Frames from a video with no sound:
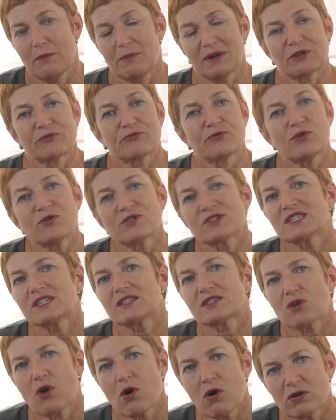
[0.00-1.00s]
But of course,
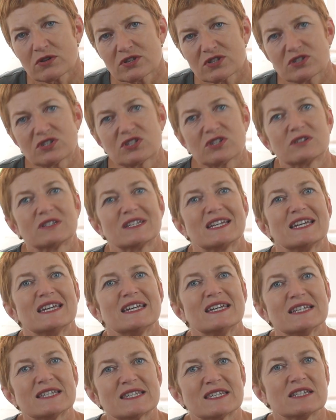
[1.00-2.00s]
this oxygen
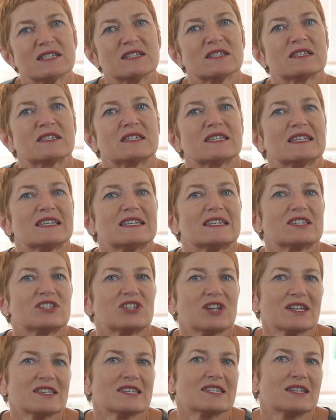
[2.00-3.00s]
isn't
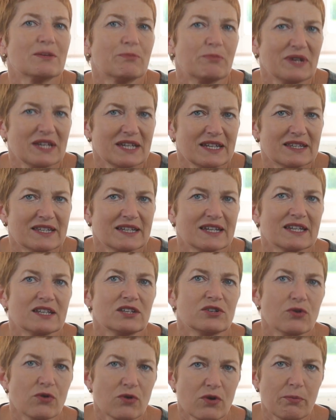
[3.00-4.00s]
just depleting
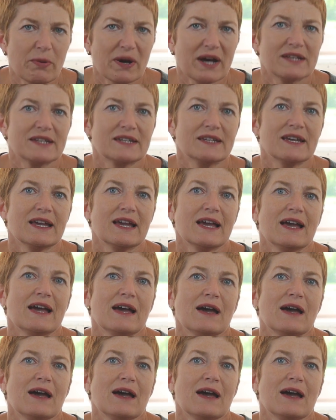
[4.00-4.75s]
in your body,